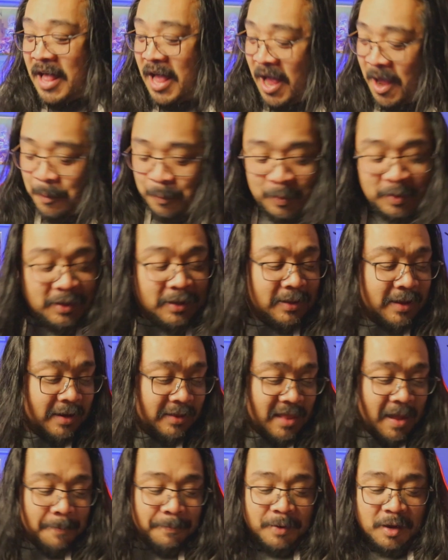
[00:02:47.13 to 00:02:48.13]
I really
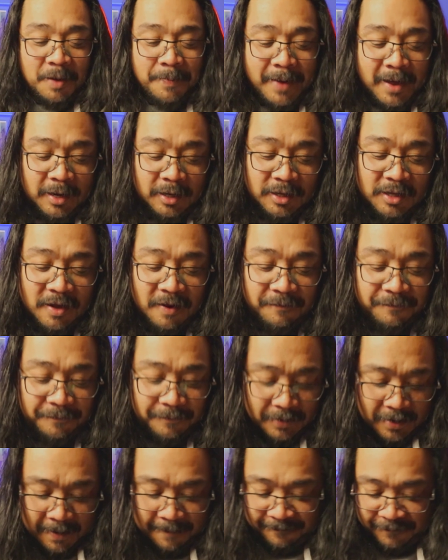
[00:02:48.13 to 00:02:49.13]
like that book about a young
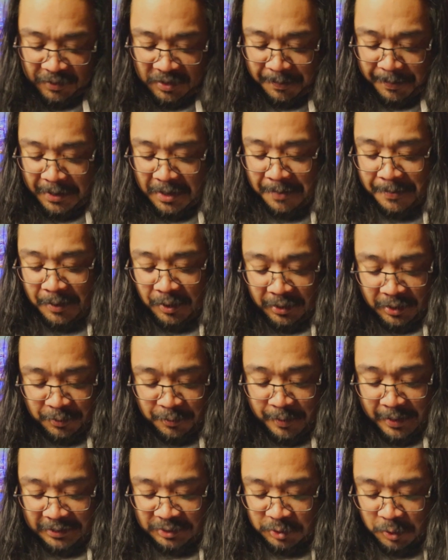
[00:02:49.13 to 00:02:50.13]
Filipino
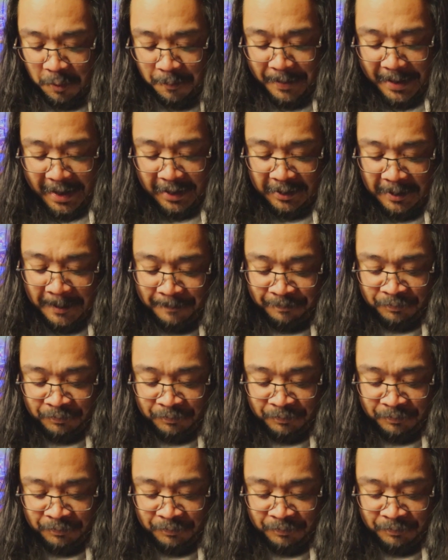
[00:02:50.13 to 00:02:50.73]
American who had to go back